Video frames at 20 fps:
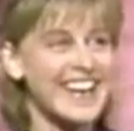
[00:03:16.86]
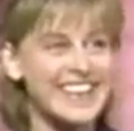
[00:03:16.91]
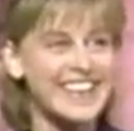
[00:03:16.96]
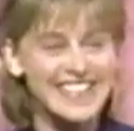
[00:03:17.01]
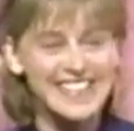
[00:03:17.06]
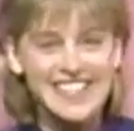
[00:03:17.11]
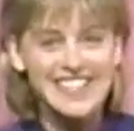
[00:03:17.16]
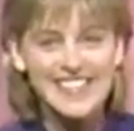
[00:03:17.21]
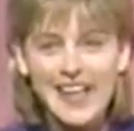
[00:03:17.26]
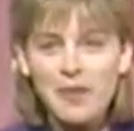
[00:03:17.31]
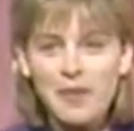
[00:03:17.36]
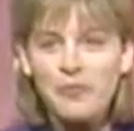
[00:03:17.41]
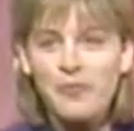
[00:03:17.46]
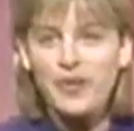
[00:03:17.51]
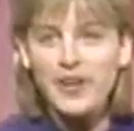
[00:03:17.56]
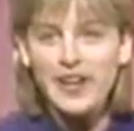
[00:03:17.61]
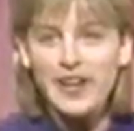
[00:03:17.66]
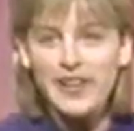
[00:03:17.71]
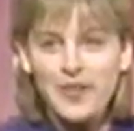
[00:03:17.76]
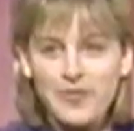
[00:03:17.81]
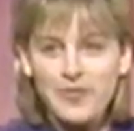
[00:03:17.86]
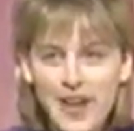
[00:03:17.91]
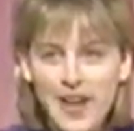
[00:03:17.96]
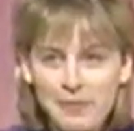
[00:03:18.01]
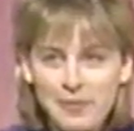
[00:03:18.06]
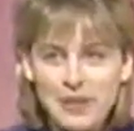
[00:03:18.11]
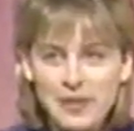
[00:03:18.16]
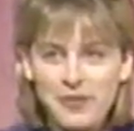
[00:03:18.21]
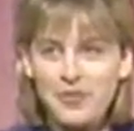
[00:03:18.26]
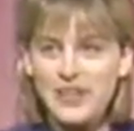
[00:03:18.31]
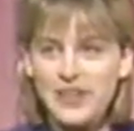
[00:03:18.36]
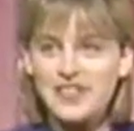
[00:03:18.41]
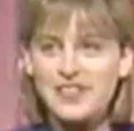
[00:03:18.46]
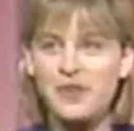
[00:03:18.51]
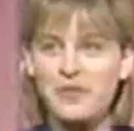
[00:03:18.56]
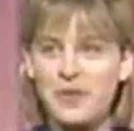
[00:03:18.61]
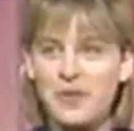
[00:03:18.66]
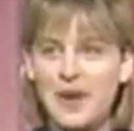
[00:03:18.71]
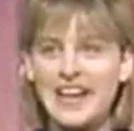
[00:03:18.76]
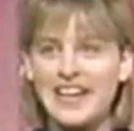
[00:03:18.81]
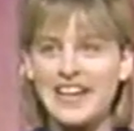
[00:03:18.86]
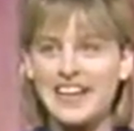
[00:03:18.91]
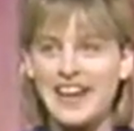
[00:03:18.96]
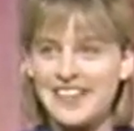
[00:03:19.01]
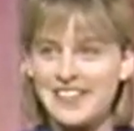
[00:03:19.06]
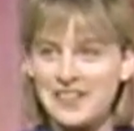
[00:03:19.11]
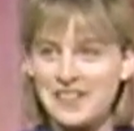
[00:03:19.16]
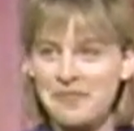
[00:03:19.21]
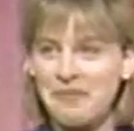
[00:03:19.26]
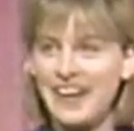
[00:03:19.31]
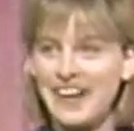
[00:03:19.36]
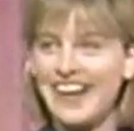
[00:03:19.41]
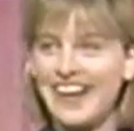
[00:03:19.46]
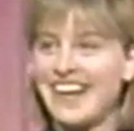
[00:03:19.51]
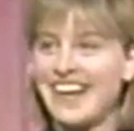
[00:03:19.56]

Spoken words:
And you set them free, and their family and friends don't recognize them.